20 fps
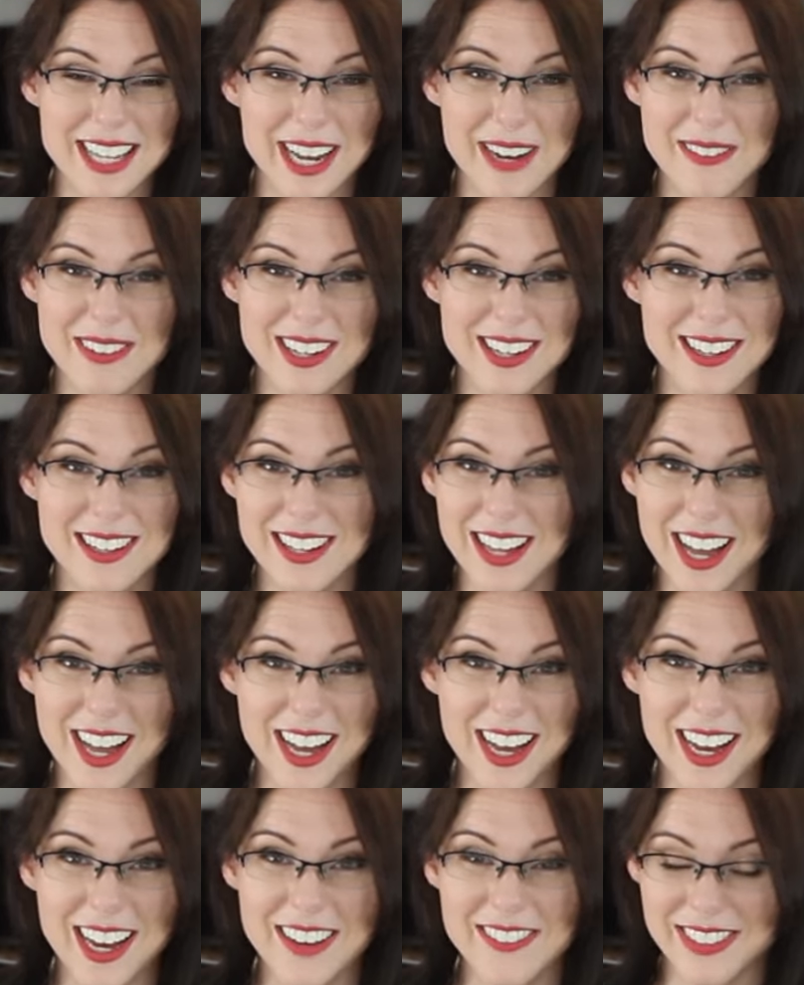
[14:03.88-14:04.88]
I would
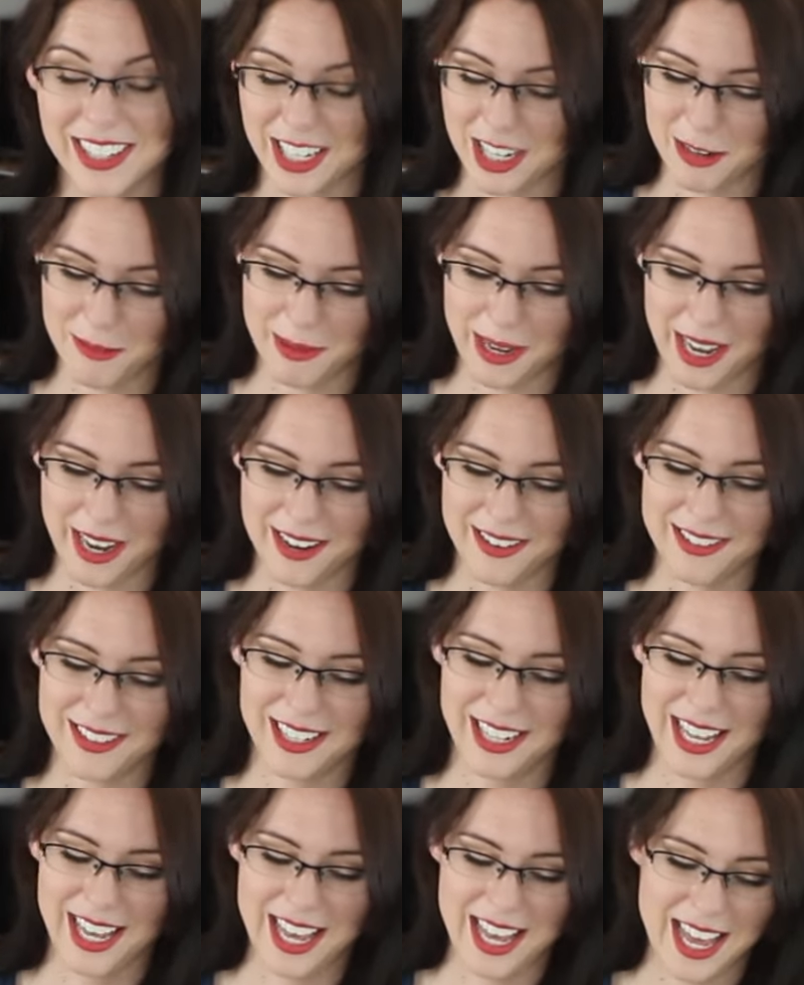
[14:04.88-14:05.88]
love to help
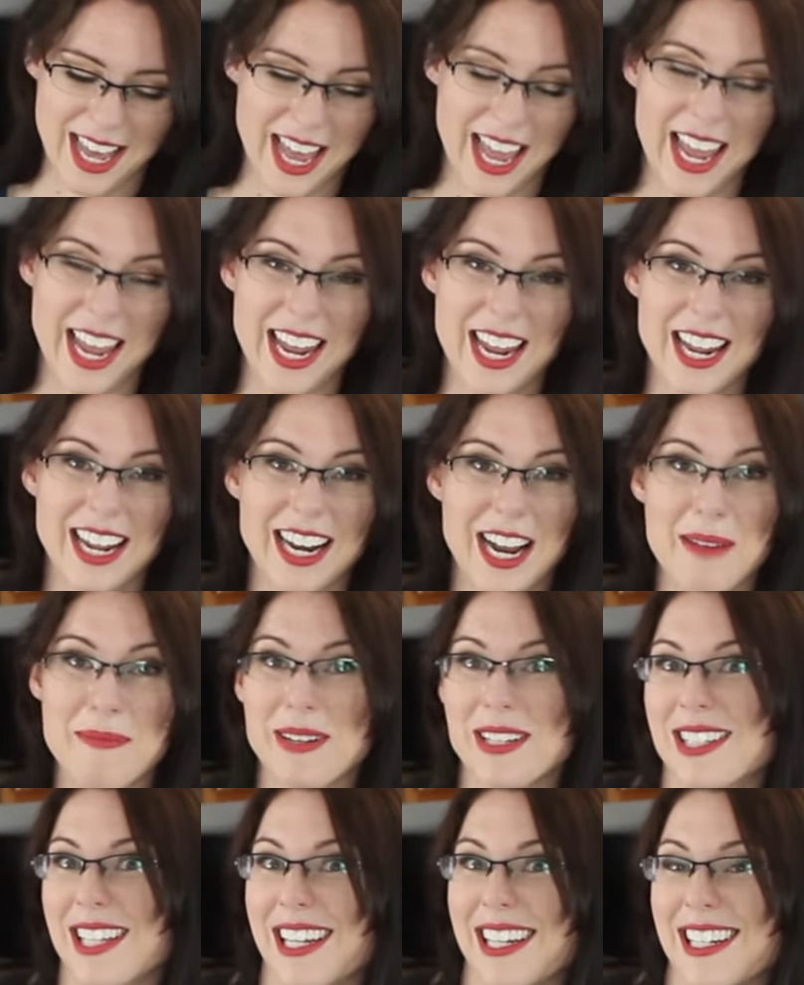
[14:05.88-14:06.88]
out. And I'm
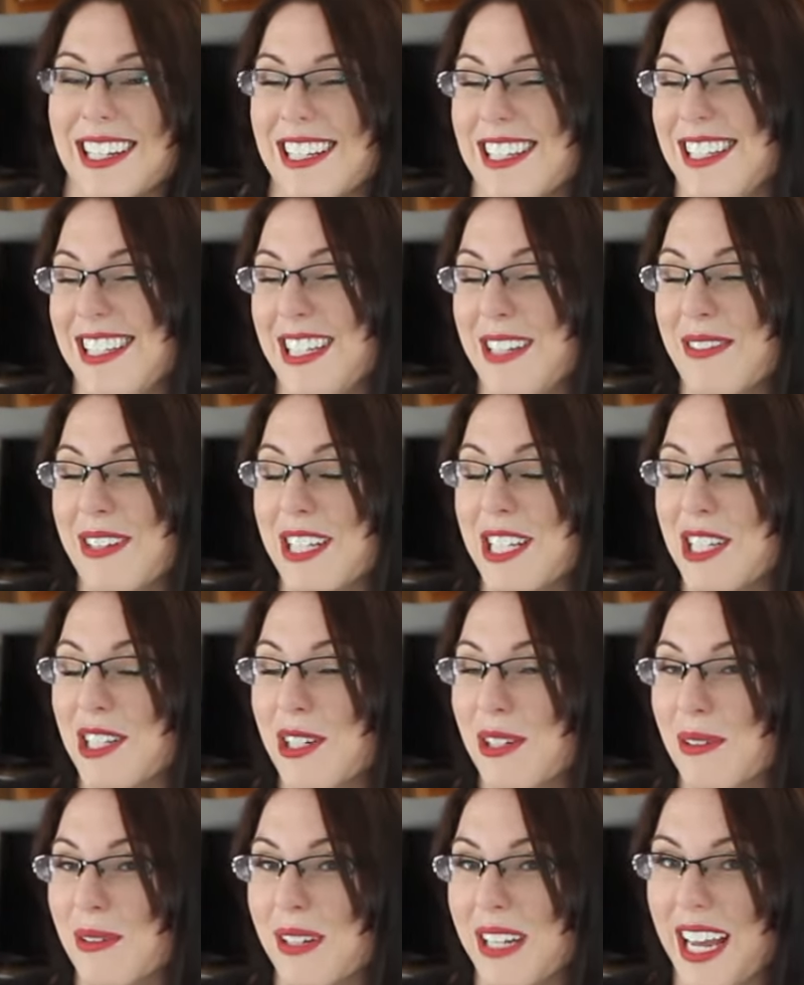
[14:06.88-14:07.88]
excited to see what you
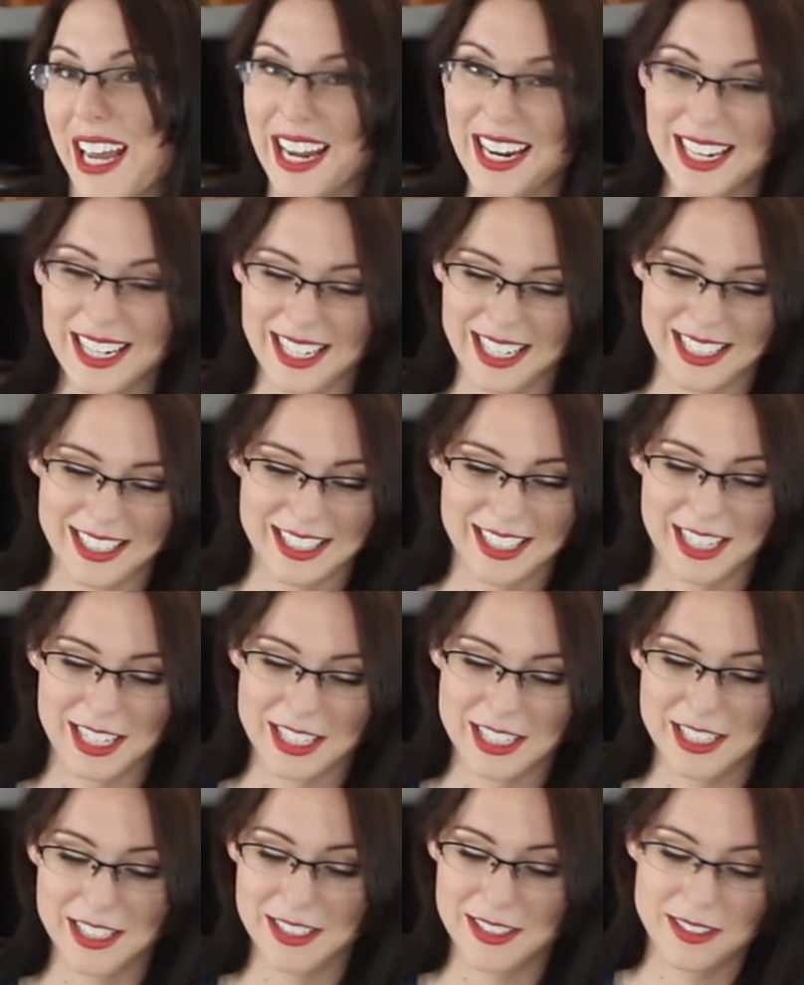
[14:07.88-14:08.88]
create. It's
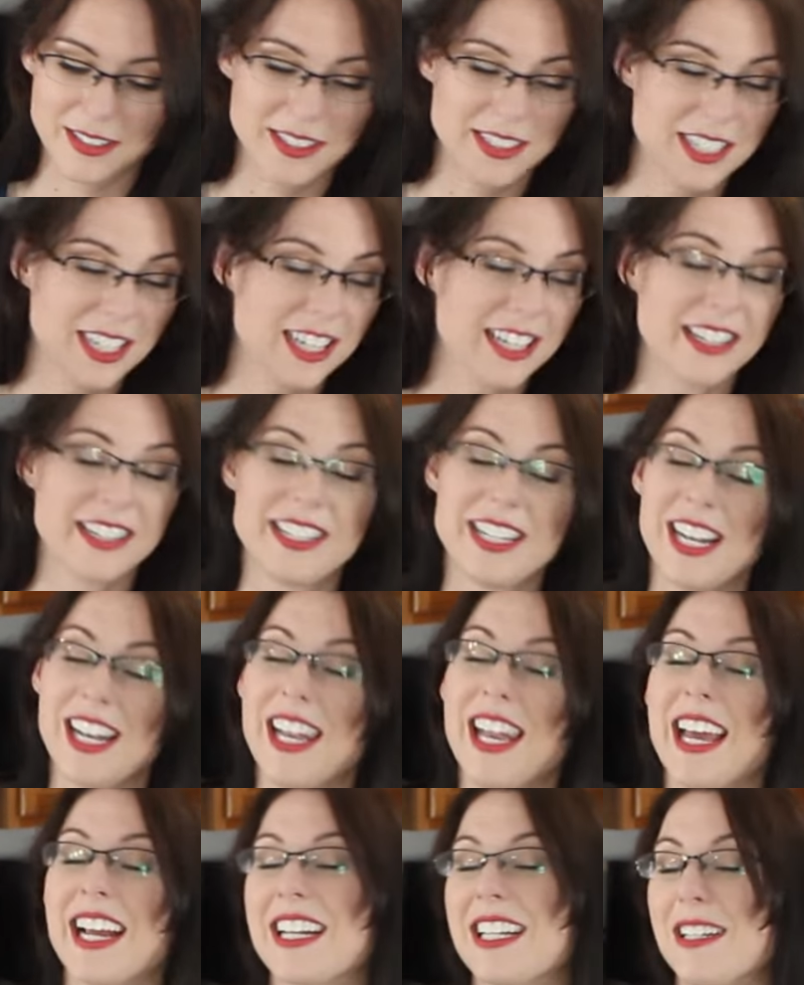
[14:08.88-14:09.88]

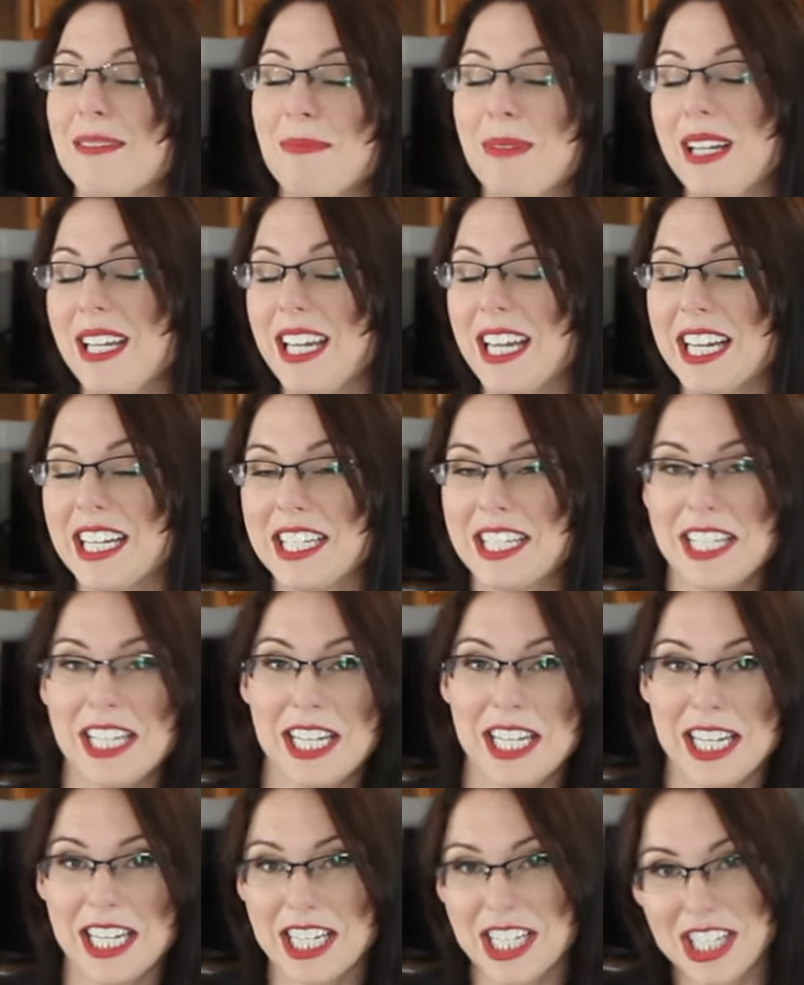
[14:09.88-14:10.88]
delectably
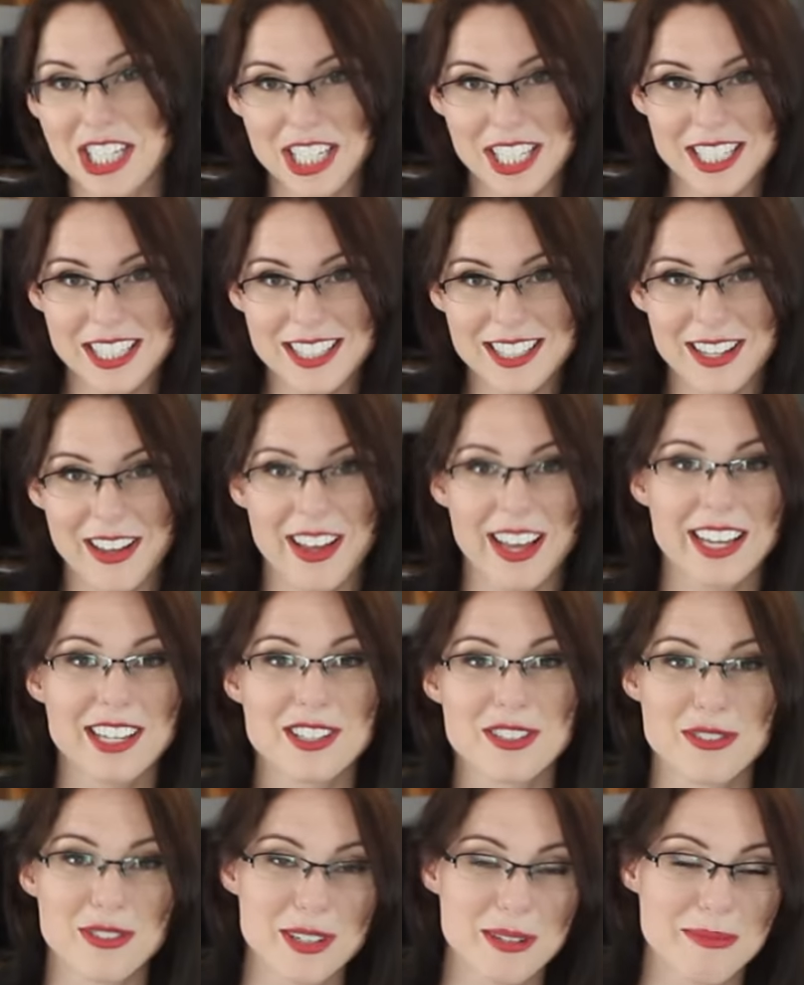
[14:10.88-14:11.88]
delicious,
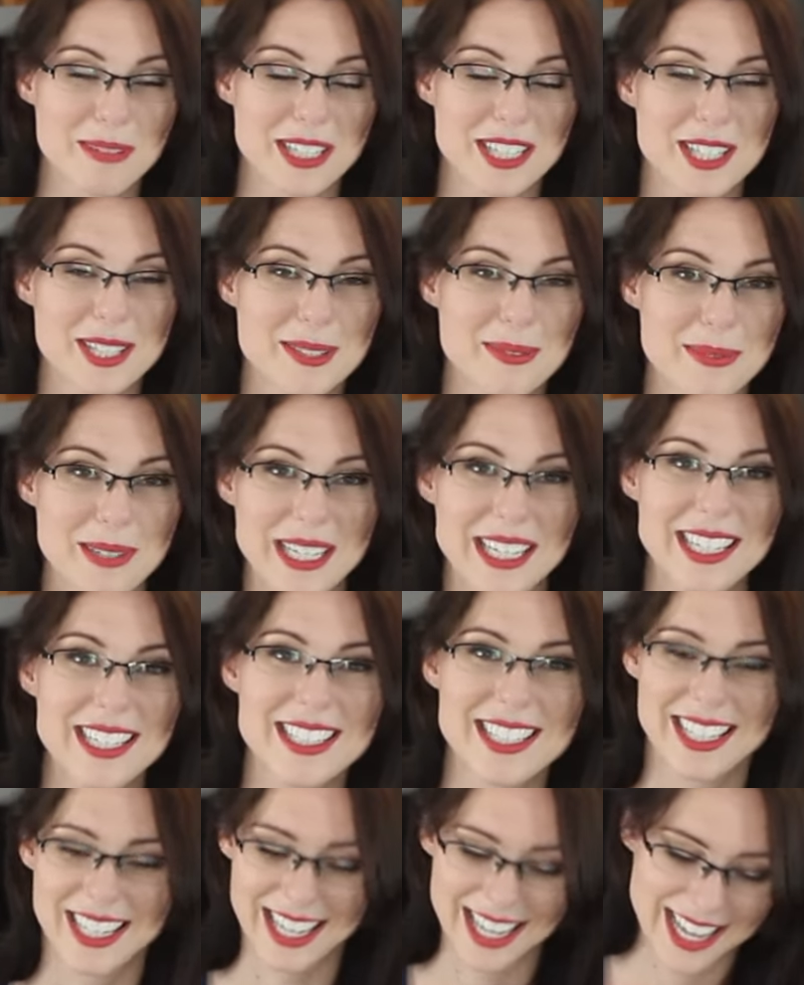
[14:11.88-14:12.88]
extremely
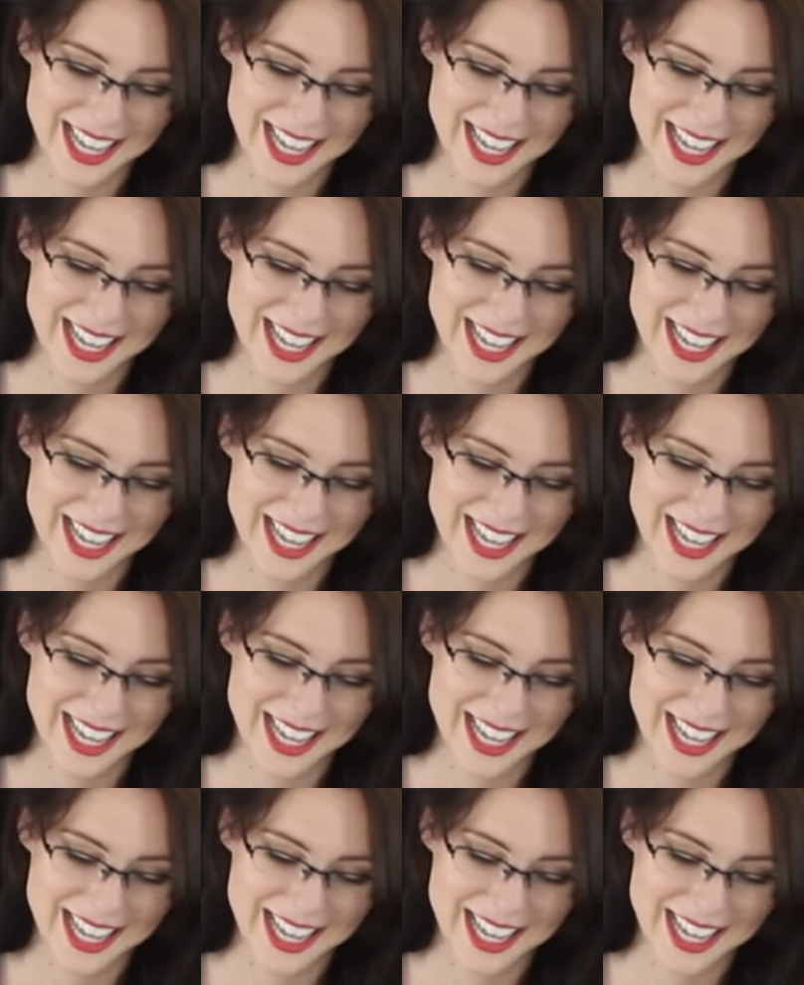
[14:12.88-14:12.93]
sweet.